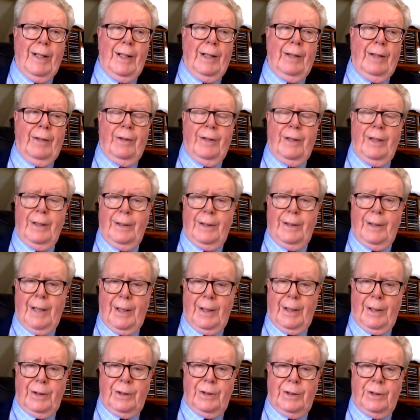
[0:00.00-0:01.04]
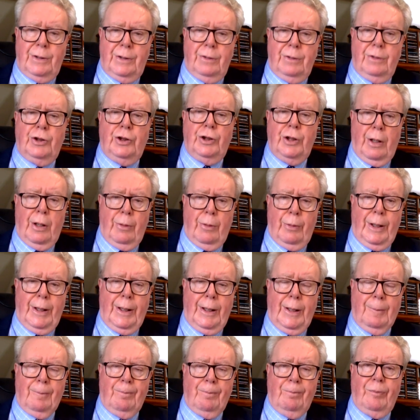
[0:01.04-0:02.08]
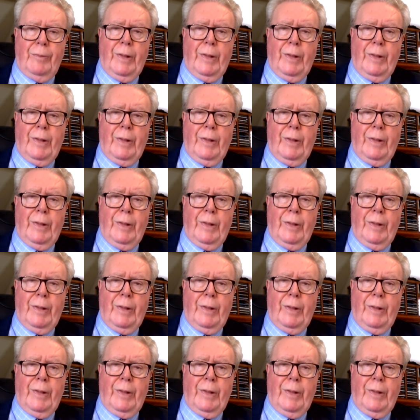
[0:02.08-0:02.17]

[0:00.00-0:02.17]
And I think that is showing